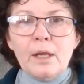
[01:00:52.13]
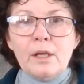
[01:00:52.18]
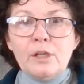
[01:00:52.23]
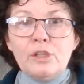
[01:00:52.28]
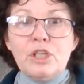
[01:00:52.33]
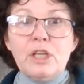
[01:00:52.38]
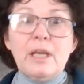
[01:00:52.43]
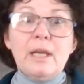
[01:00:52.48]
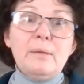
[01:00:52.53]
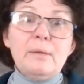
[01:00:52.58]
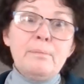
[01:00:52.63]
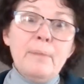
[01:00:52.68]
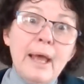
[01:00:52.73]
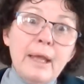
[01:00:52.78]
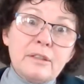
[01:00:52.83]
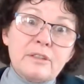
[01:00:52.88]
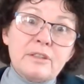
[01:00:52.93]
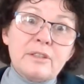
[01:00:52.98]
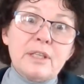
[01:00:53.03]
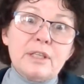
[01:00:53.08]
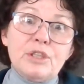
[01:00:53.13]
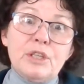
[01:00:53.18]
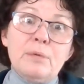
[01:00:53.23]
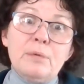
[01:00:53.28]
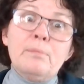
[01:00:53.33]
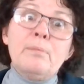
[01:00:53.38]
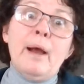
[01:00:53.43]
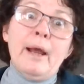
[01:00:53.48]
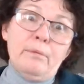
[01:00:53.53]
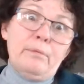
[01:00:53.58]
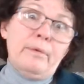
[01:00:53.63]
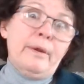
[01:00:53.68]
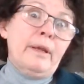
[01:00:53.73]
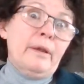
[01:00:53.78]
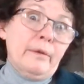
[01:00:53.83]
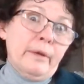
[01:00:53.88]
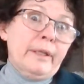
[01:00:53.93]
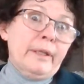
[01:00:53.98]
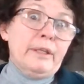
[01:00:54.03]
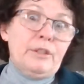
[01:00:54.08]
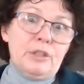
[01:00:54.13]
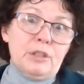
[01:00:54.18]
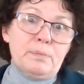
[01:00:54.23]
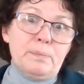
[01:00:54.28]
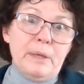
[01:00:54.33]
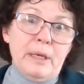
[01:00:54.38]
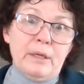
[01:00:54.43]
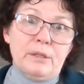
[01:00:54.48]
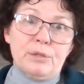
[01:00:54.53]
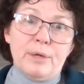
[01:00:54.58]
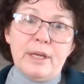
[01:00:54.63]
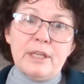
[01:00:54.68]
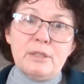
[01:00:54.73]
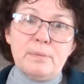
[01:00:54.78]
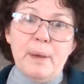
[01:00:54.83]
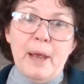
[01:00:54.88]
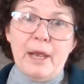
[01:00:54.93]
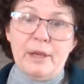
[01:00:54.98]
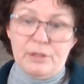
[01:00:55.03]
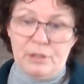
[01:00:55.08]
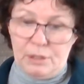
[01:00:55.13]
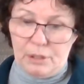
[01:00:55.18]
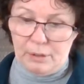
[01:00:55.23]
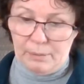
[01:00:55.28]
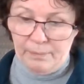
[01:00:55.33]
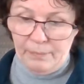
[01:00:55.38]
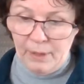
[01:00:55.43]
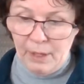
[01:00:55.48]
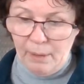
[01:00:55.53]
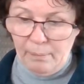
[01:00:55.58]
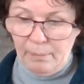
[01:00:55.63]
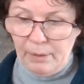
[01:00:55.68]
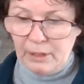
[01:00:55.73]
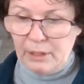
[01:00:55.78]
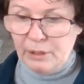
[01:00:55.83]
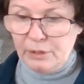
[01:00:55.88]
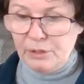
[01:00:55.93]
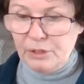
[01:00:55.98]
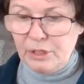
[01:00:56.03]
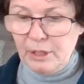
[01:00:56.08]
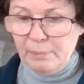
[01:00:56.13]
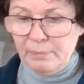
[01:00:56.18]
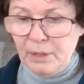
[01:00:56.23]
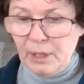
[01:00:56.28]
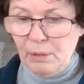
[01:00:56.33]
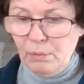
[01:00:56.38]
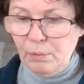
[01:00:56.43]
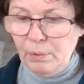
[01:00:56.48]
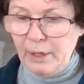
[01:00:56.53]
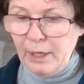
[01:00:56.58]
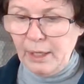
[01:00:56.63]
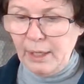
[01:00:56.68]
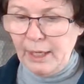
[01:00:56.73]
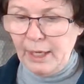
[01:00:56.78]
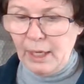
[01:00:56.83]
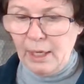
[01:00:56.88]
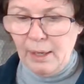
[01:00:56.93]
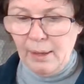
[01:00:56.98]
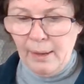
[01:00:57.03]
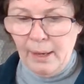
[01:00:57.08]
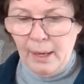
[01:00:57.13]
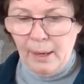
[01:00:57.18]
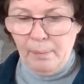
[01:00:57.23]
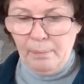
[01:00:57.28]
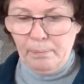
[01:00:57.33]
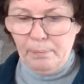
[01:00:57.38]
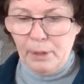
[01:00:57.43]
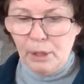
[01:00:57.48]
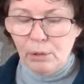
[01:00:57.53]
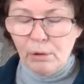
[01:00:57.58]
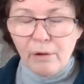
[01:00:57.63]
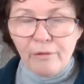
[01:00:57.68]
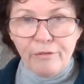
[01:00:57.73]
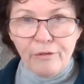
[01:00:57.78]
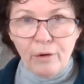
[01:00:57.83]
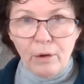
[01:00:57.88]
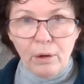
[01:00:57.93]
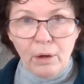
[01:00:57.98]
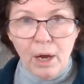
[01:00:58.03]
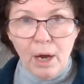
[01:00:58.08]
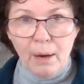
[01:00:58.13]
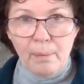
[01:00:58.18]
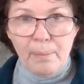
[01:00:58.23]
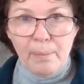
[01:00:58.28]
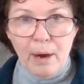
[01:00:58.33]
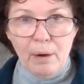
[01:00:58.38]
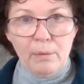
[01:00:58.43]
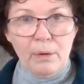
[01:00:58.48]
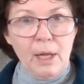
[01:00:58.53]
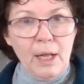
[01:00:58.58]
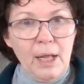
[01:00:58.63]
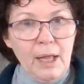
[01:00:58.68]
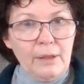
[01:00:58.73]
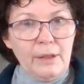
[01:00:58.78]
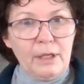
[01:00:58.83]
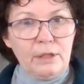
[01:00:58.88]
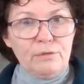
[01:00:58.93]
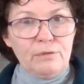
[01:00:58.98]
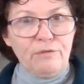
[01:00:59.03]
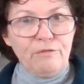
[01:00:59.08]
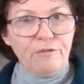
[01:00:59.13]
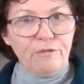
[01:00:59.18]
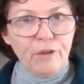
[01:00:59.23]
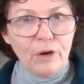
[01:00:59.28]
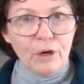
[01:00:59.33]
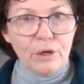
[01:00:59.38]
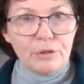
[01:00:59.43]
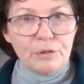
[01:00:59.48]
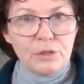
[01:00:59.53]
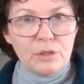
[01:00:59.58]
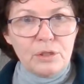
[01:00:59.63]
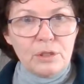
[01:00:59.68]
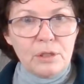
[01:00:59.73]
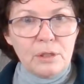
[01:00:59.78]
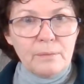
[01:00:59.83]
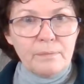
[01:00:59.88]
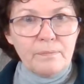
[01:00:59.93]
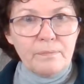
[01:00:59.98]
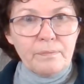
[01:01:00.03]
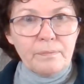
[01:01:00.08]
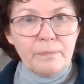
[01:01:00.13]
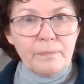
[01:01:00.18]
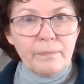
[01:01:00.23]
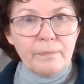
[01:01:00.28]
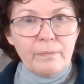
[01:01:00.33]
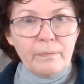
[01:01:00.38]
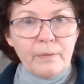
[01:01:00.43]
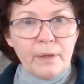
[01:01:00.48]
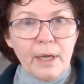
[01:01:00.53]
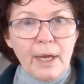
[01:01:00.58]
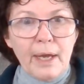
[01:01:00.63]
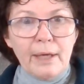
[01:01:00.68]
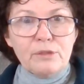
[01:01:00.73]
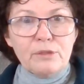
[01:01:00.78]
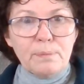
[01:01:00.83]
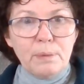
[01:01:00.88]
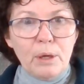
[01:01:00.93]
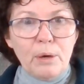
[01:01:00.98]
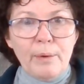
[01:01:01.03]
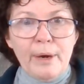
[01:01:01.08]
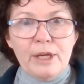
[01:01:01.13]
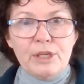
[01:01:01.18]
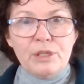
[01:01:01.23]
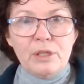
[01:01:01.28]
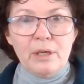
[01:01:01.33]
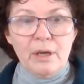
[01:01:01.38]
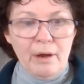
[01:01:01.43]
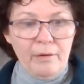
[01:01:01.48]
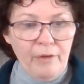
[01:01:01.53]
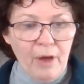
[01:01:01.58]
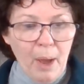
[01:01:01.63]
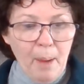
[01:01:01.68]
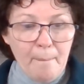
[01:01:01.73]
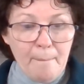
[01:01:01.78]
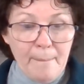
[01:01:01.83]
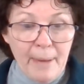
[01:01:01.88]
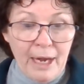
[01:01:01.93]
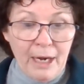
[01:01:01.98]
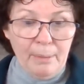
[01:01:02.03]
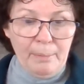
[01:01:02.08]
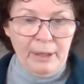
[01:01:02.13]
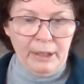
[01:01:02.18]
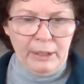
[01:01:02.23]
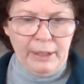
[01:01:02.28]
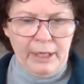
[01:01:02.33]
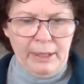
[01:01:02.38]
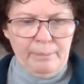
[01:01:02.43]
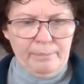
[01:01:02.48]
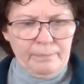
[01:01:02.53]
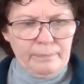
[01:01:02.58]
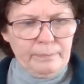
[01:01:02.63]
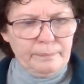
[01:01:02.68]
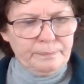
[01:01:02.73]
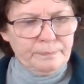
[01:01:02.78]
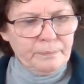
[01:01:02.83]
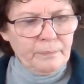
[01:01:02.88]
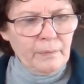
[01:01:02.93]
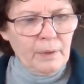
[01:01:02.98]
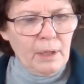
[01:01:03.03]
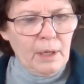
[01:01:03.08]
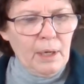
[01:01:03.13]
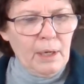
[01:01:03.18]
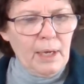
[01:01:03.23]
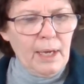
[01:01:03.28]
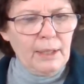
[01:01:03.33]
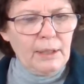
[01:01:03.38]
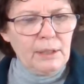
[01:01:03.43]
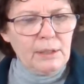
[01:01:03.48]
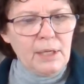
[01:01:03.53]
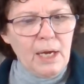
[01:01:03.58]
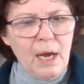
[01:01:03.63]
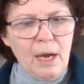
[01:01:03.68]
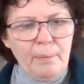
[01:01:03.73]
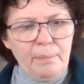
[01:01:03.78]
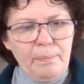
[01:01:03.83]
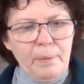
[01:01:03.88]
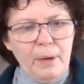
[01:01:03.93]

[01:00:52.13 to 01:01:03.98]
She admits that she might really just be a trespasser, but there's something really beautiful about this first exploration of Menabili. At the top